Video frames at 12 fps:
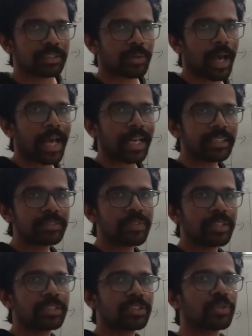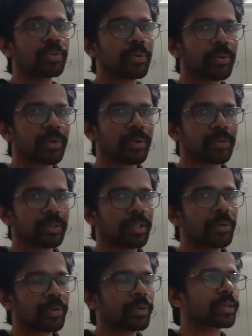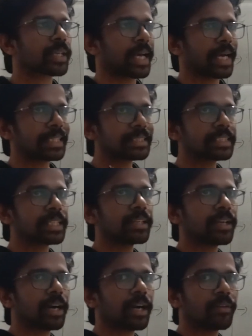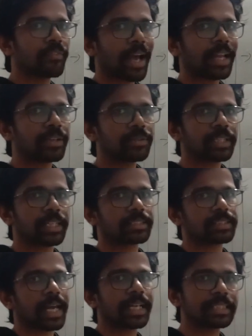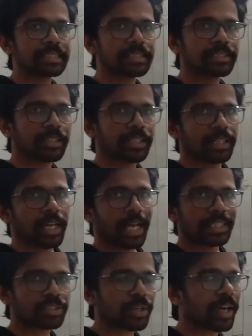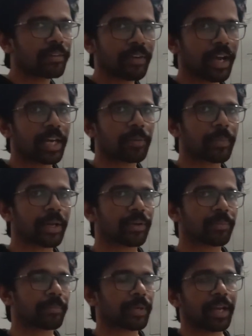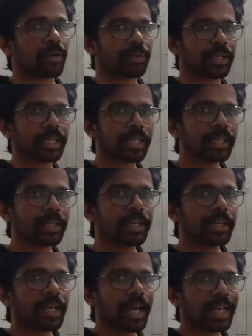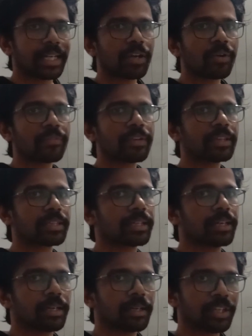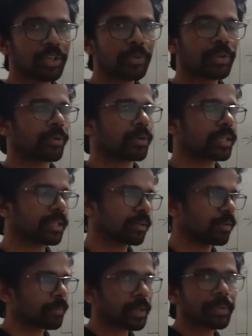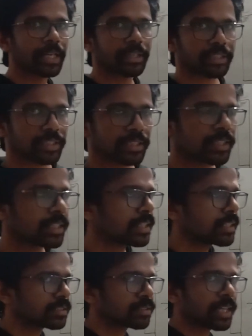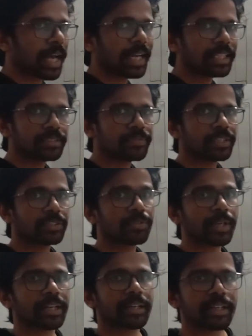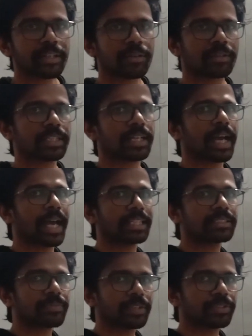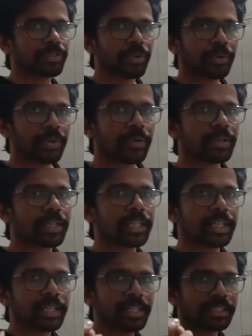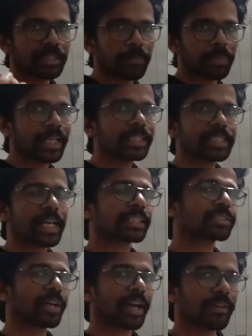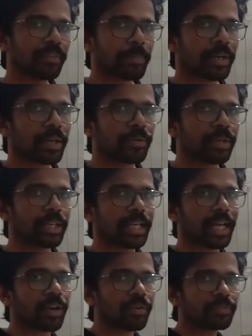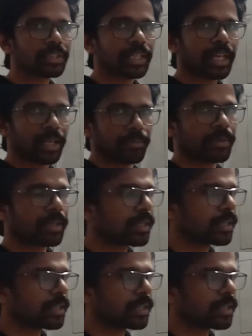So Alice went to New York. New York has the value that is Alice has to have higher priority, and along with New York or maybe London. So the Alice went to London or Alice went to New York. The place has to have a priority along with the name.